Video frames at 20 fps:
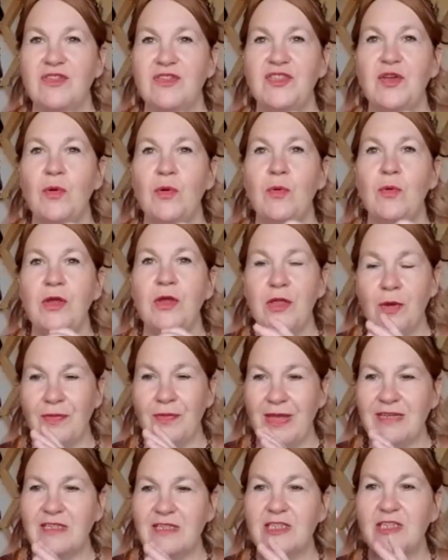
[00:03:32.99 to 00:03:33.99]
So,
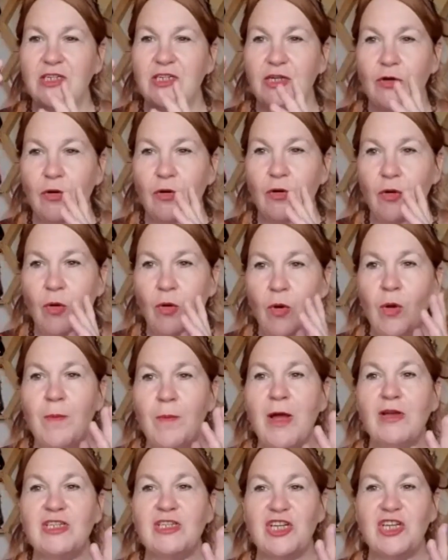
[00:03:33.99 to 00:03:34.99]
that's
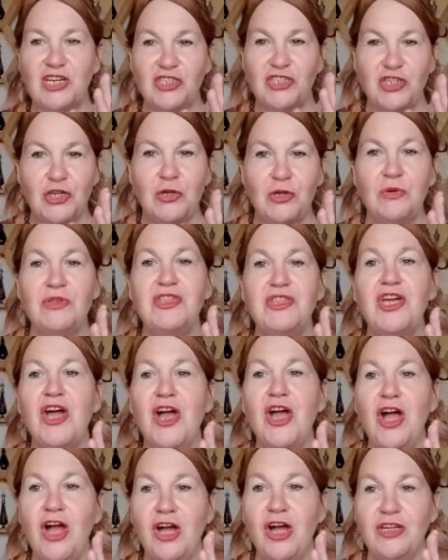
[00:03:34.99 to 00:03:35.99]
almost like
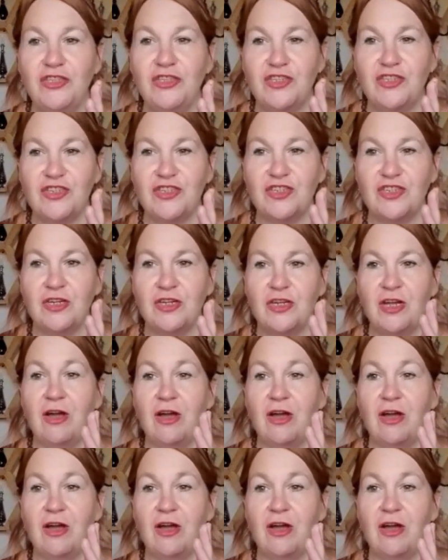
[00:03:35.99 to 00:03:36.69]
two-thirds